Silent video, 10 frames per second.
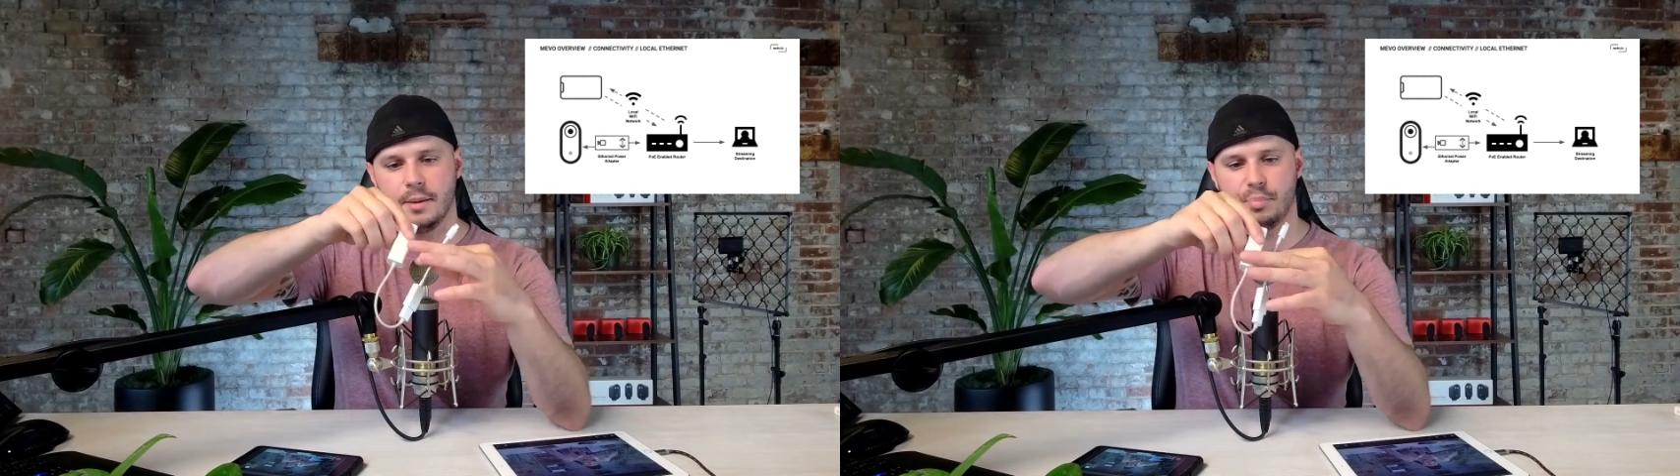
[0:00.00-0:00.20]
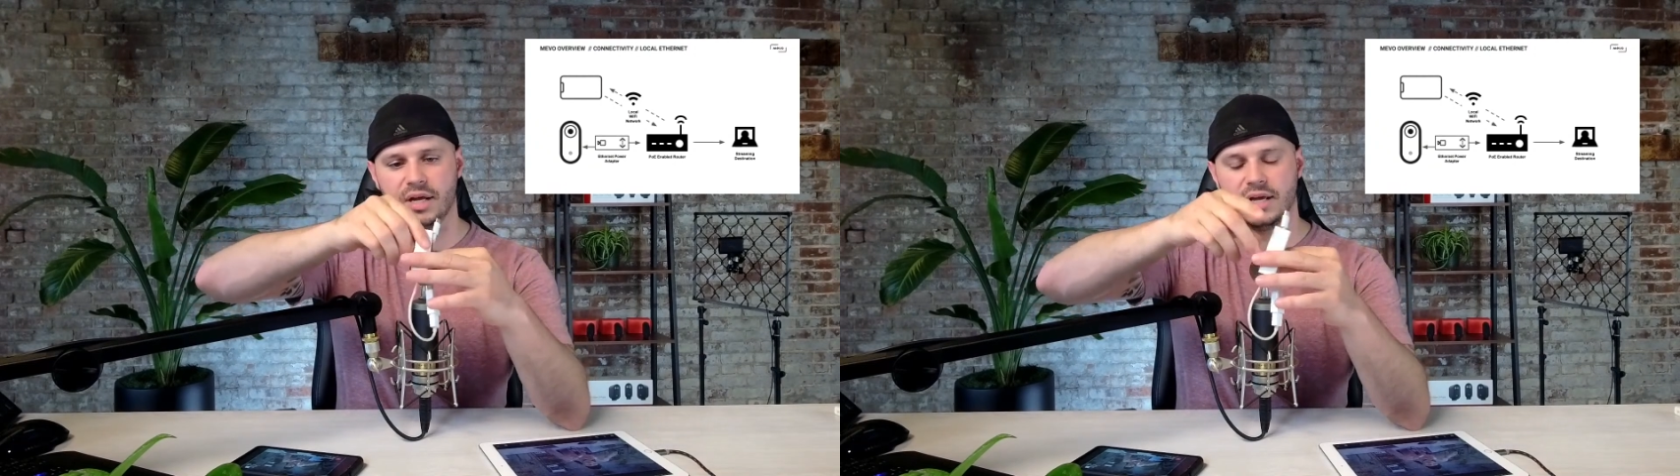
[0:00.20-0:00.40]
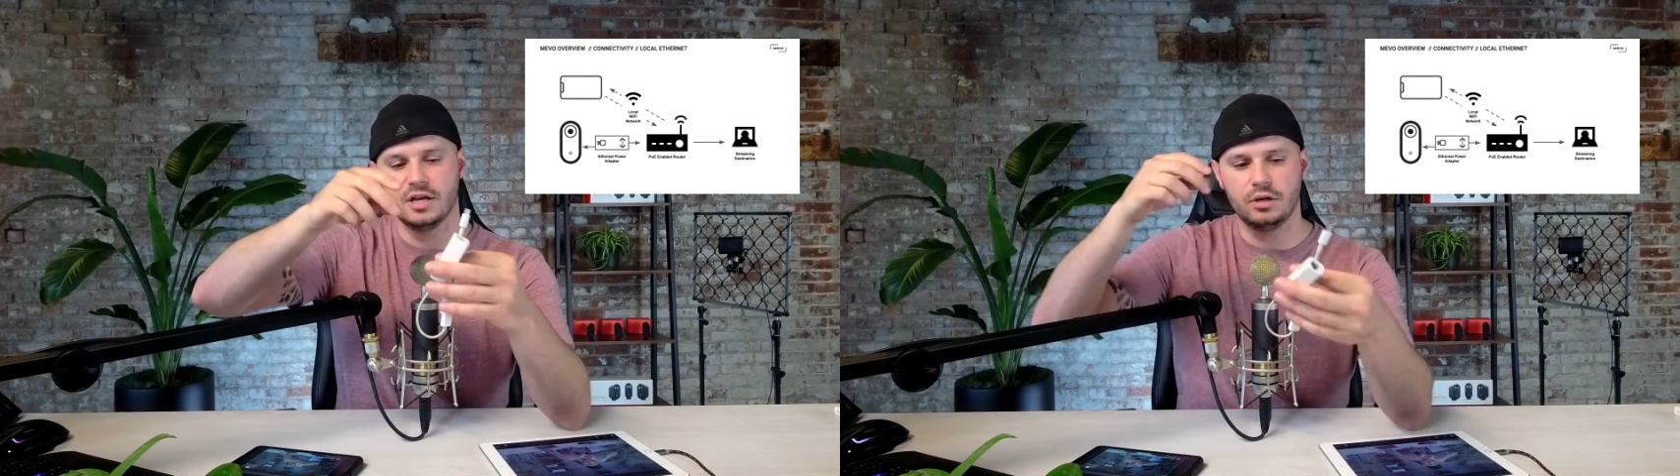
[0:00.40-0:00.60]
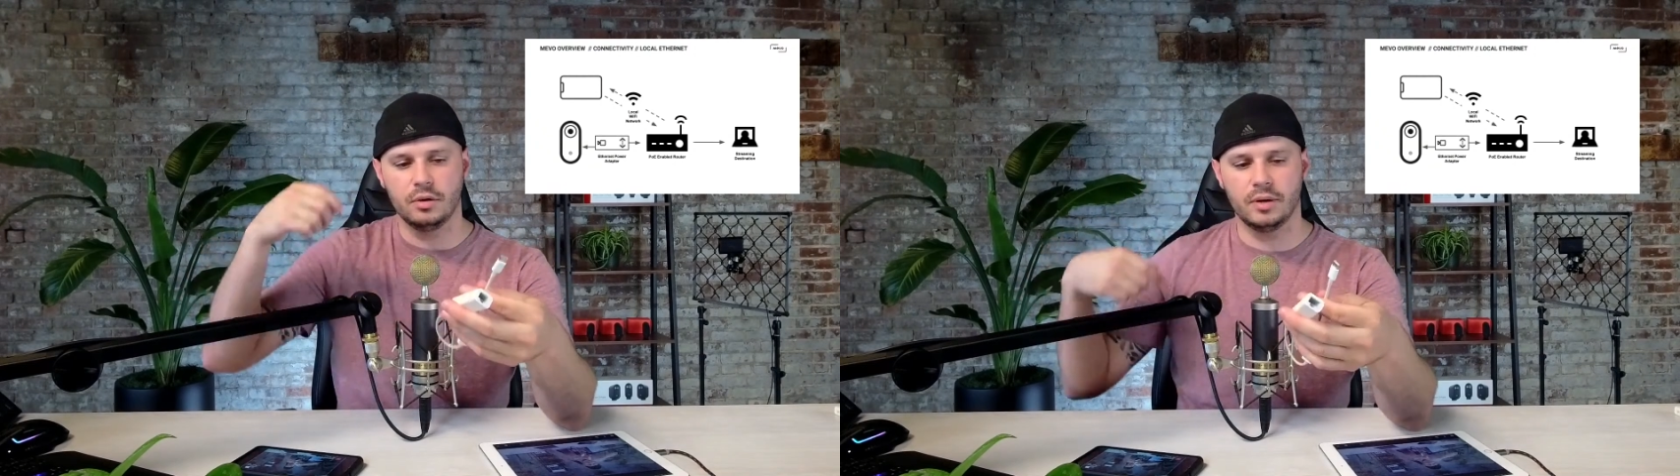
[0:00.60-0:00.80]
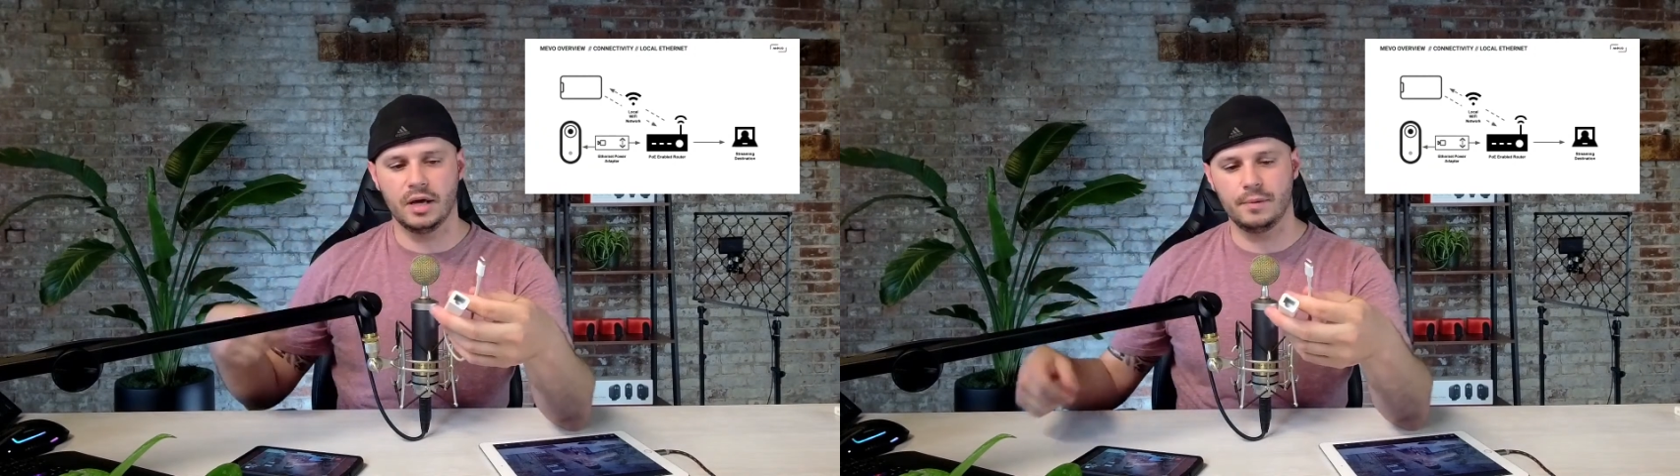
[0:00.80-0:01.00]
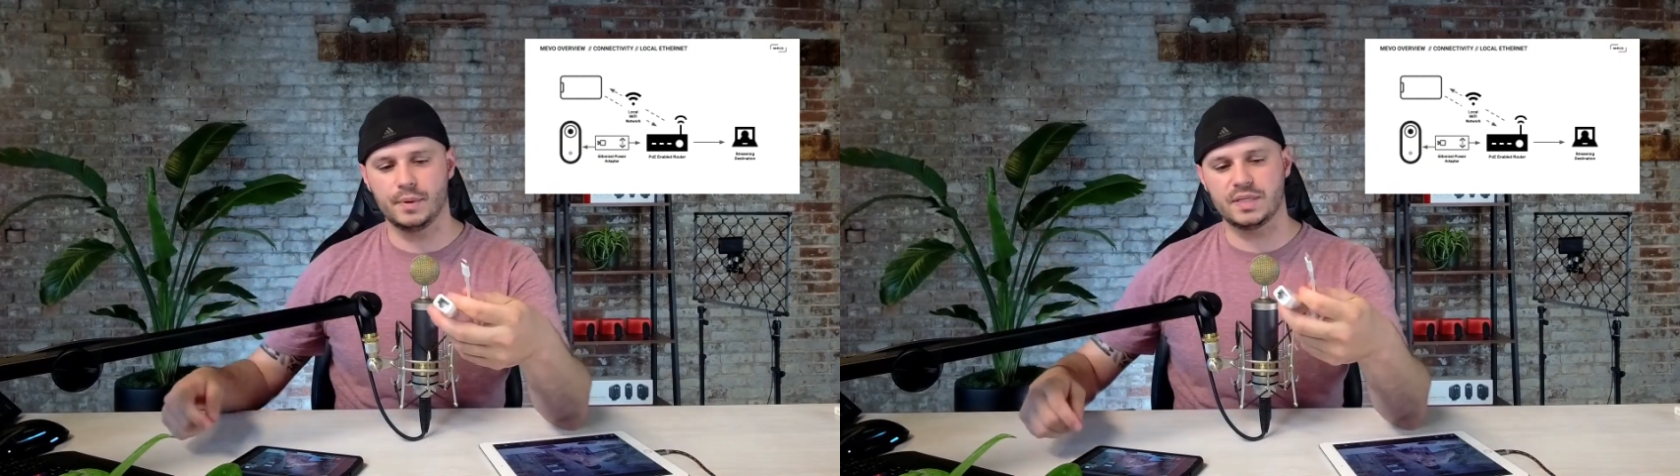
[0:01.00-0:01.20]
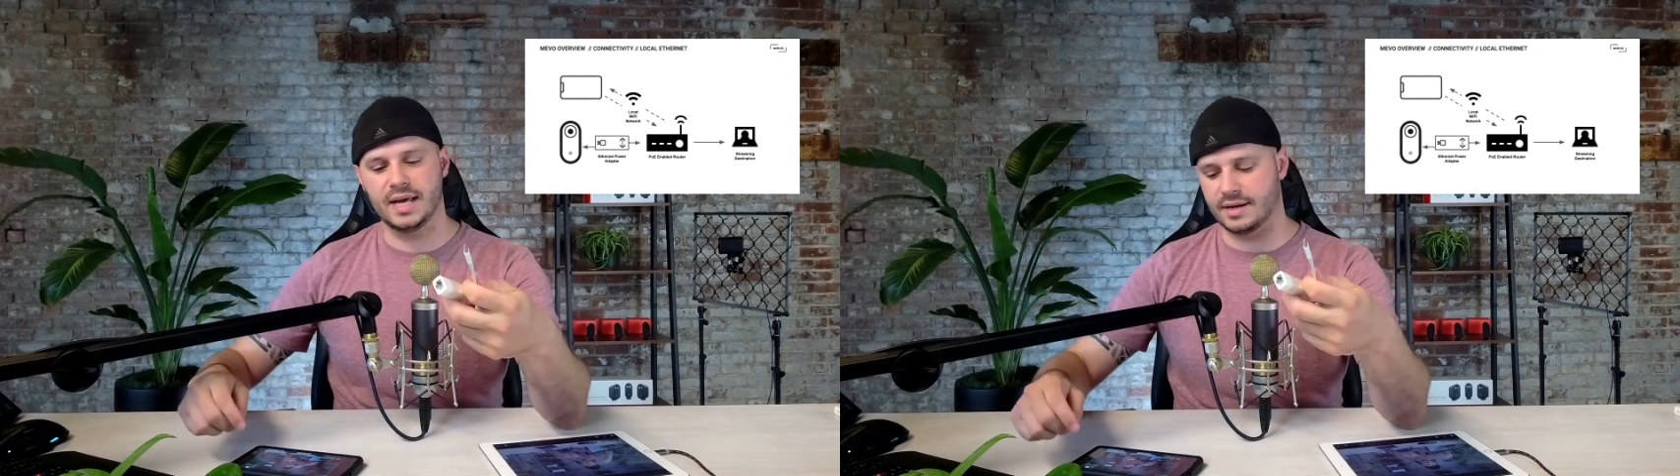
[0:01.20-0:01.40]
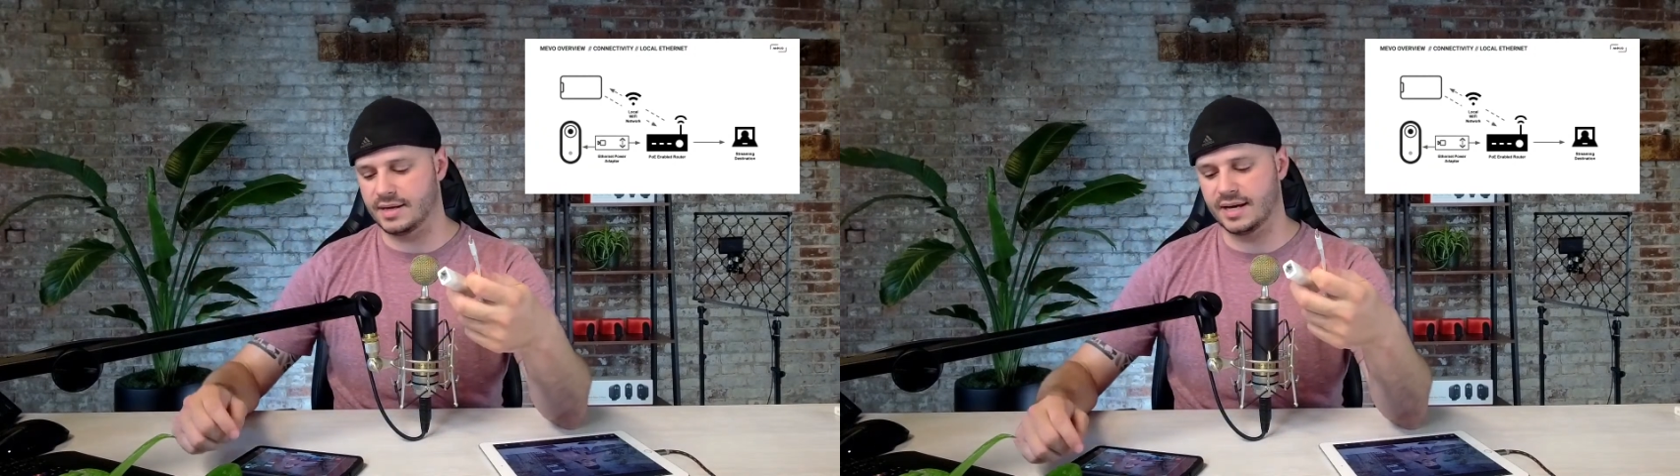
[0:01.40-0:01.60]
But you can
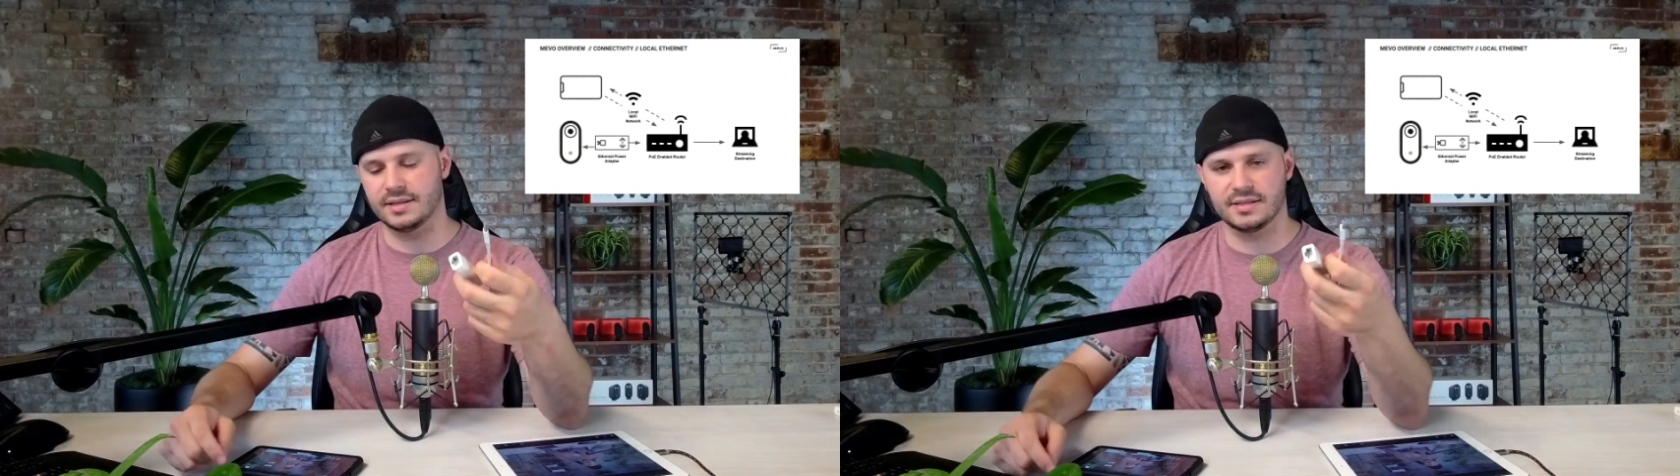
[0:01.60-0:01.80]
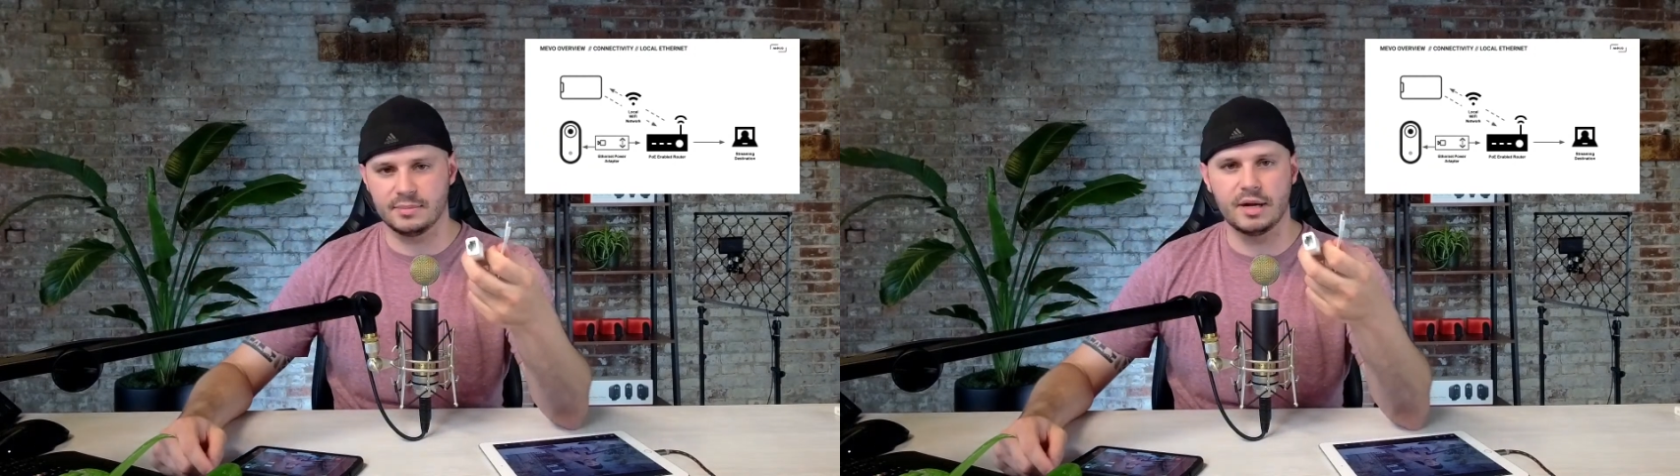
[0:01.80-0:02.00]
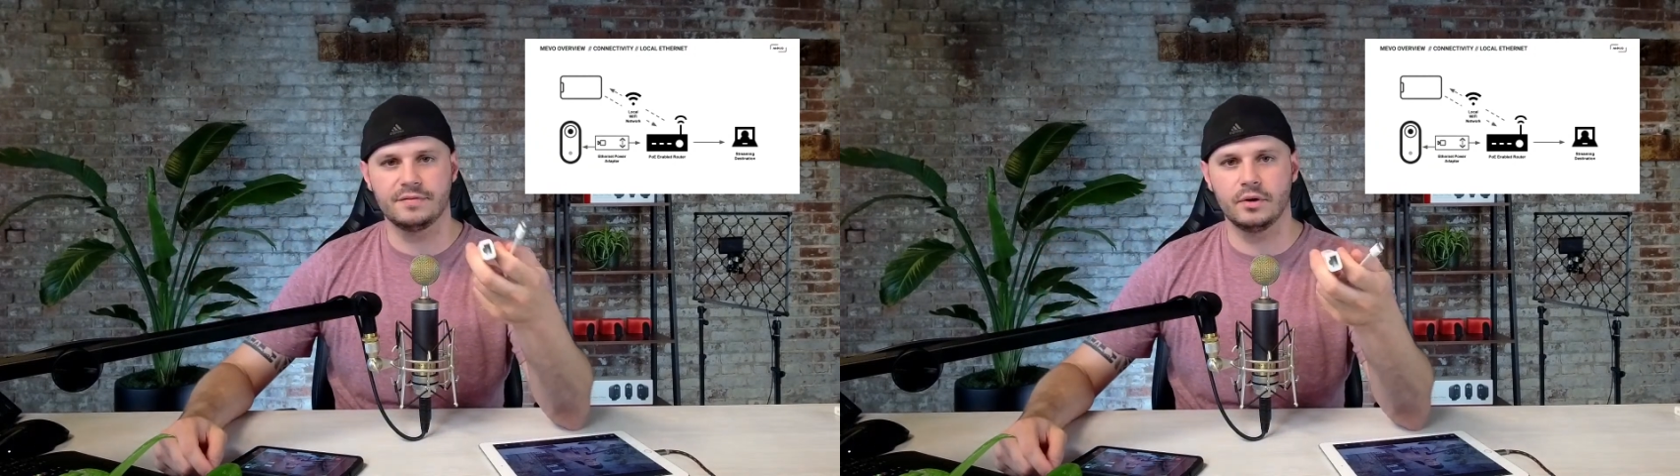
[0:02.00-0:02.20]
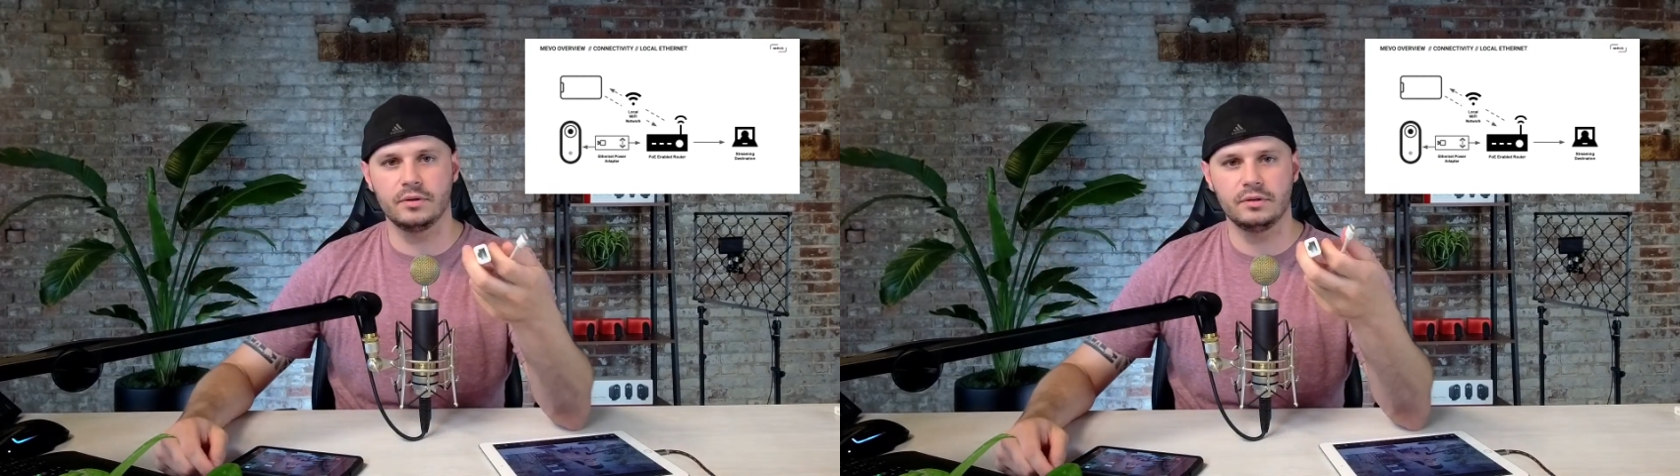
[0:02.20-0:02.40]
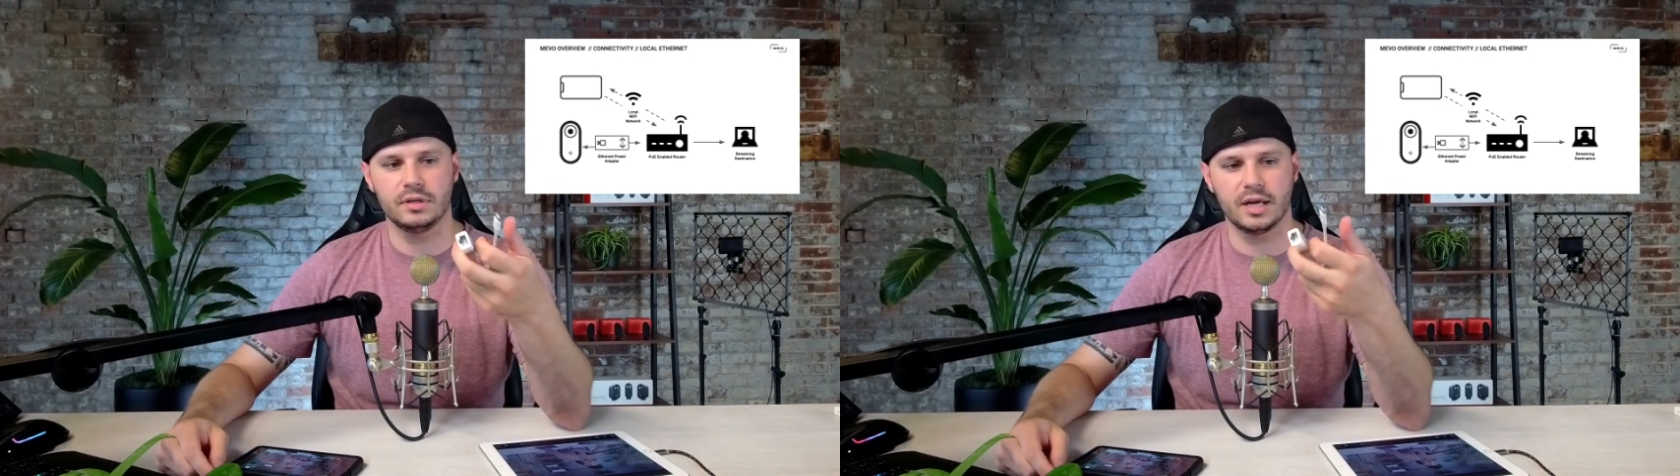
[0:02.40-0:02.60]
100% connect this to my phone